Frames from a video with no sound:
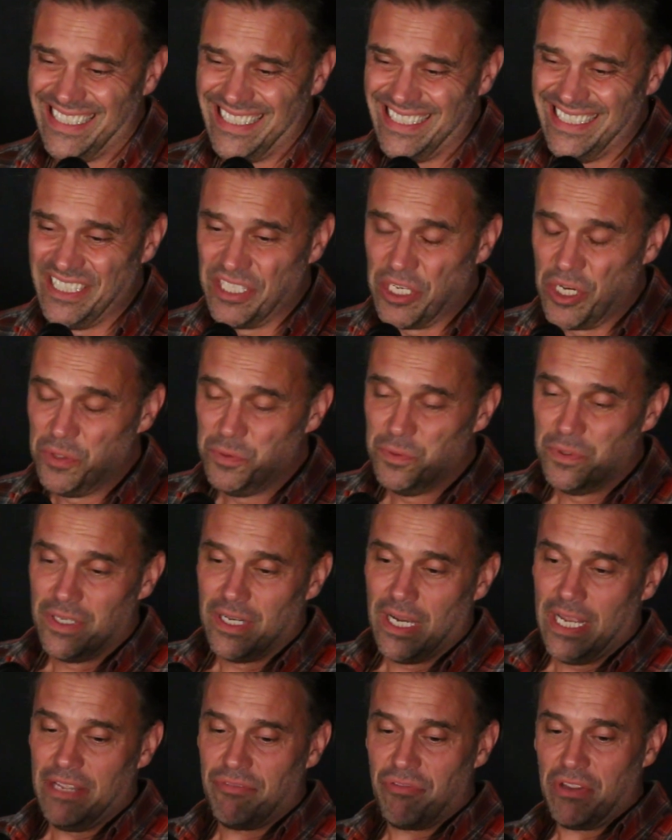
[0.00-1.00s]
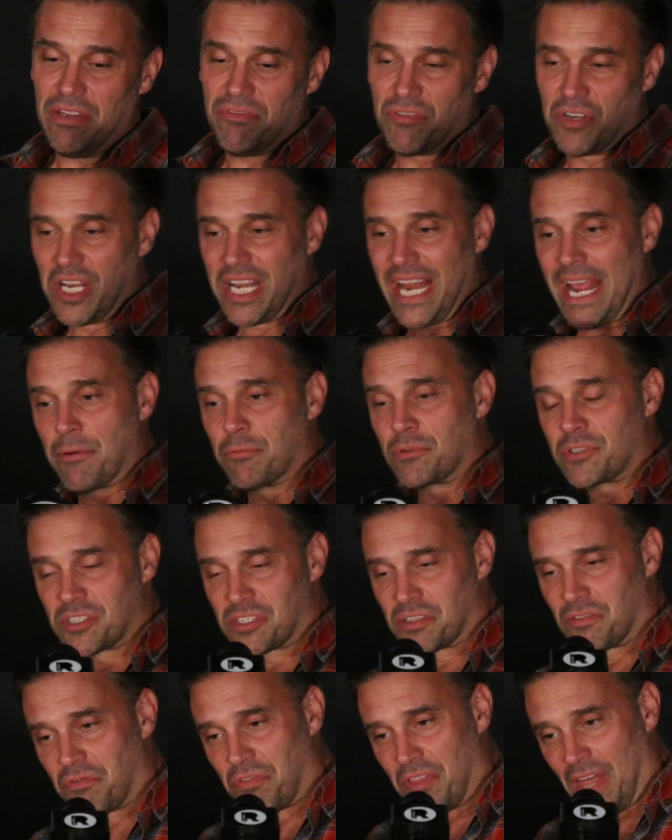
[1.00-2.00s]
you know, if even an ounce
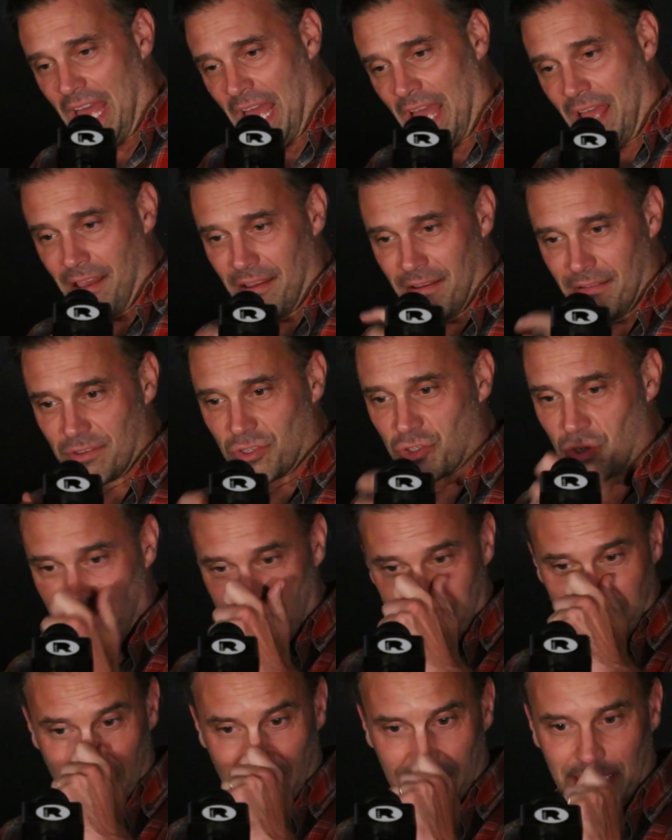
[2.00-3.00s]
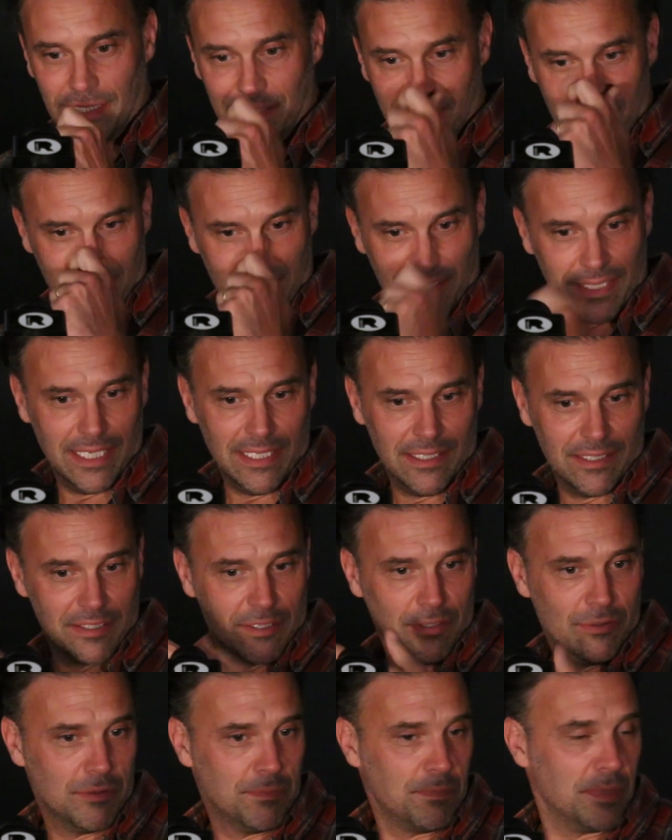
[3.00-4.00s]
of that translates into
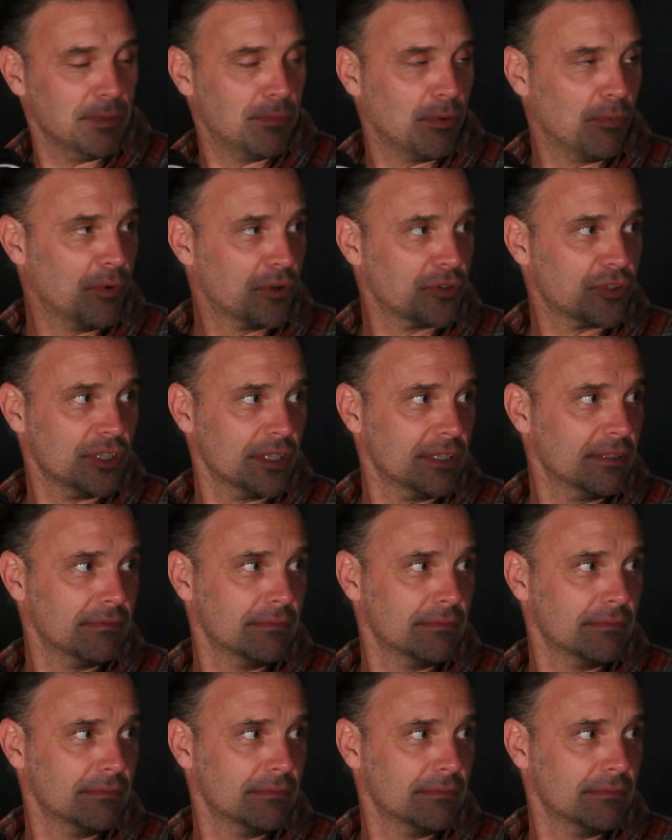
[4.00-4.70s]
the people watching it.